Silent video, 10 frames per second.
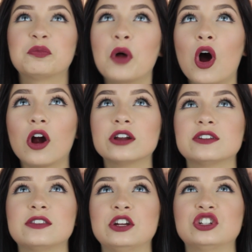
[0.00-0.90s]
the
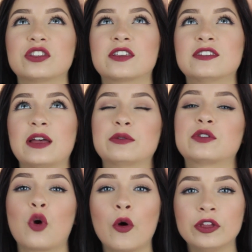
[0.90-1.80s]
hardest year just because I
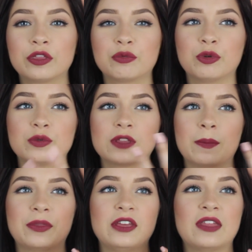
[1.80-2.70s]
was going through
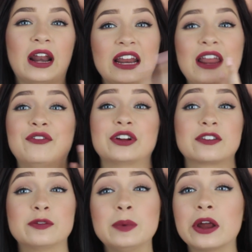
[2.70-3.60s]
something that I never
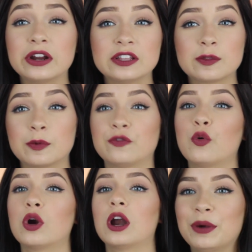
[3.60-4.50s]
experienced
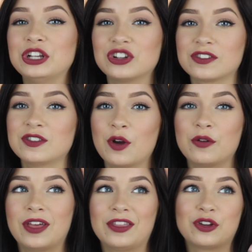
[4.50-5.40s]
before, but just
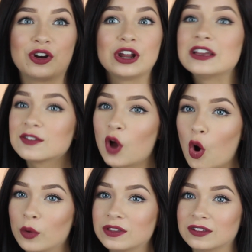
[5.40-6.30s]
know that there is
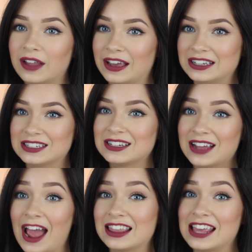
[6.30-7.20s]
always light
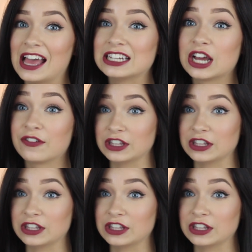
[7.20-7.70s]
at the end of